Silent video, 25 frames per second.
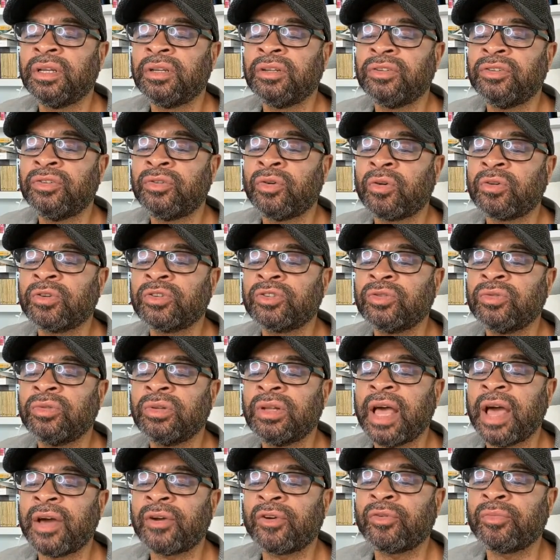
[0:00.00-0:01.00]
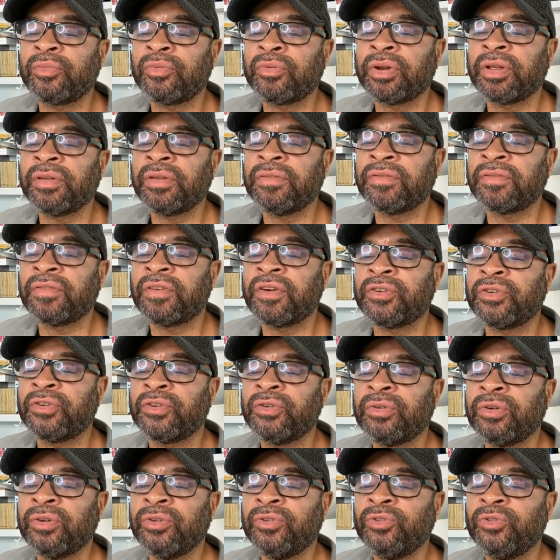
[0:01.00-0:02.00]
Dorsolateral
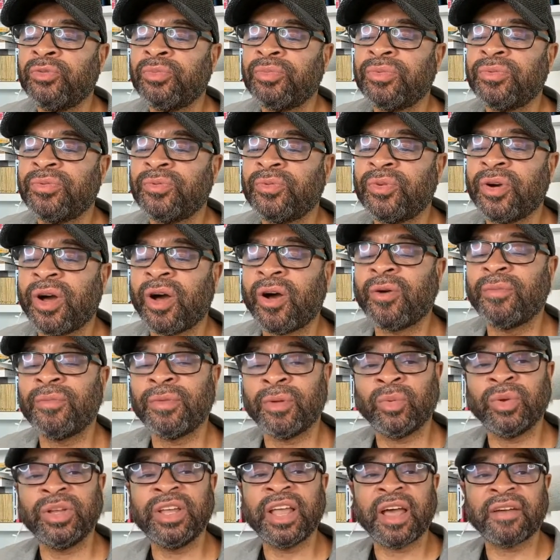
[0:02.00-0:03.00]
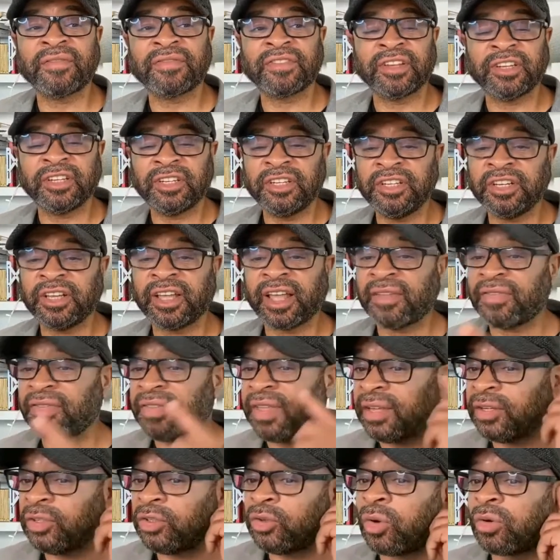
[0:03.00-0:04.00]
prefrontal loop. Wow, man, we have to look at
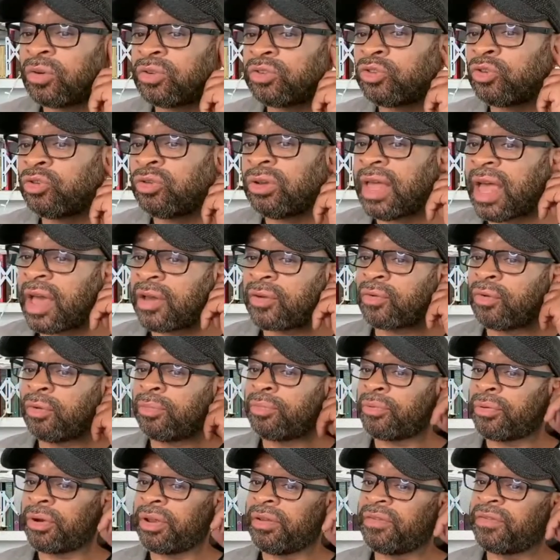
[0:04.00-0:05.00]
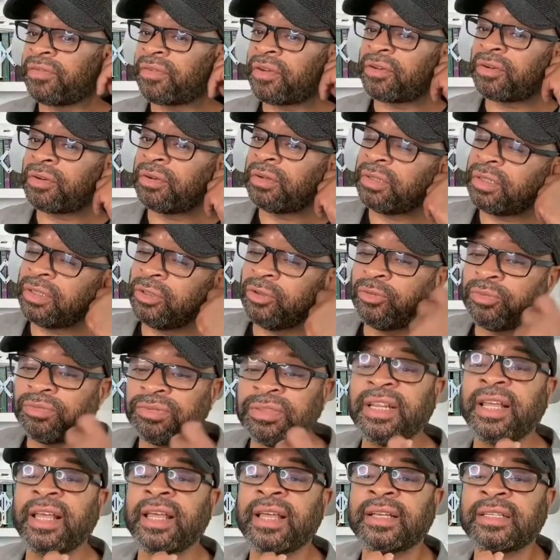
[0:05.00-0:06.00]
that dorsolateral prefrontal loop
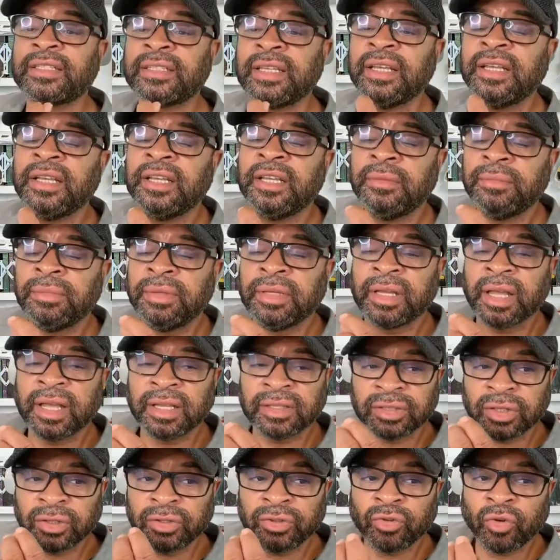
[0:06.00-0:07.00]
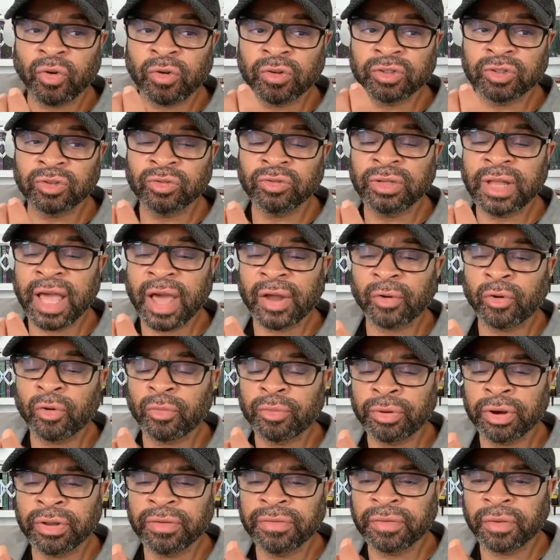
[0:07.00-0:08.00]
next, because the dorsolateral
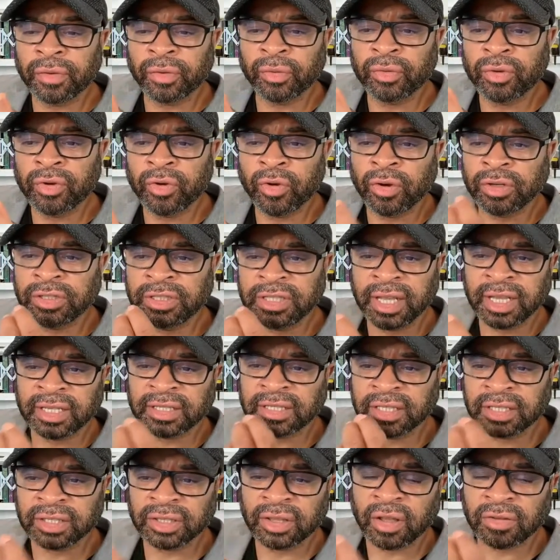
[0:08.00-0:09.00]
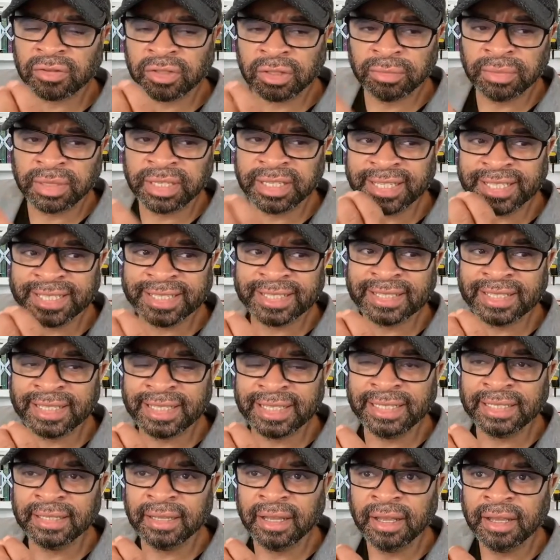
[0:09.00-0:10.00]
prefrontal cortex is thought to be the
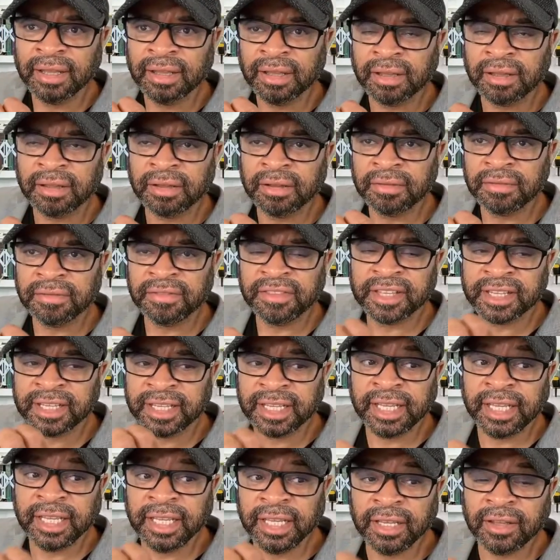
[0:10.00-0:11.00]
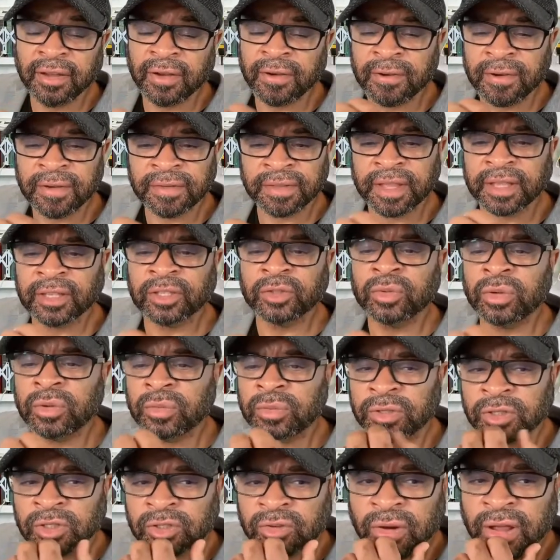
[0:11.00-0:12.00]
seat of the ego, and that's what
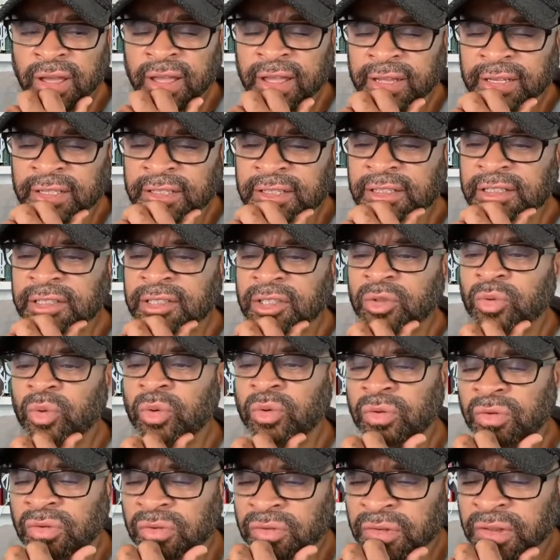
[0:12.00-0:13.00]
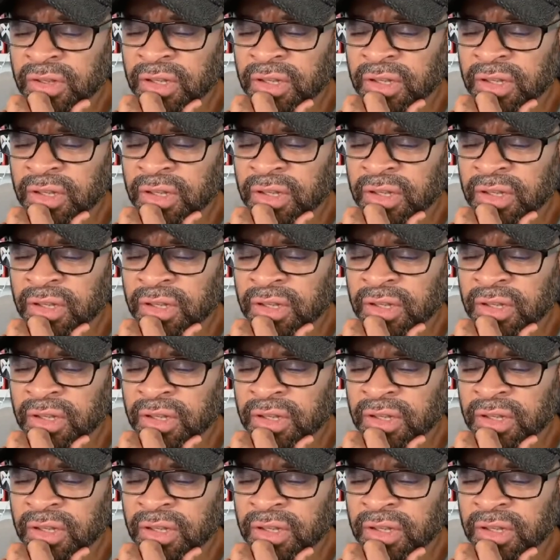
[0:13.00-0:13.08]
we're trying to sort of